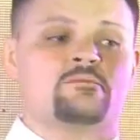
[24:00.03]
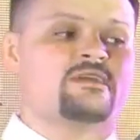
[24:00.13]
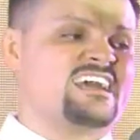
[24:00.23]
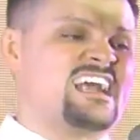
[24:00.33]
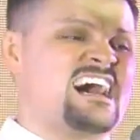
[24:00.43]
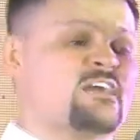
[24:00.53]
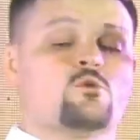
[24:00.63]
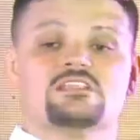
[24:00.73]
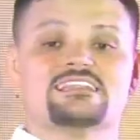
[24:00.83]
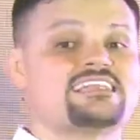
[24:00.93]
me, and I
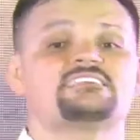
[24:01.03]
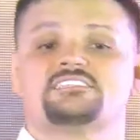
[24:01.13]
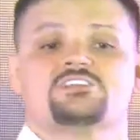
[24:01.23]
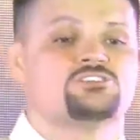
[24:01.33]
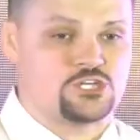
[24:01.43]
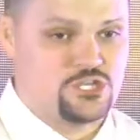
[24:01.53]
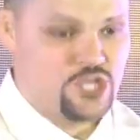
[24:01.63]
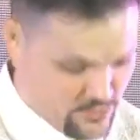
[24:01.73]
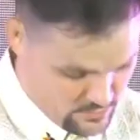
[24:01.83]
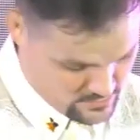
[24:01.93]
will listen to
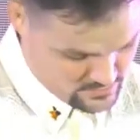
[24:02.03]
you.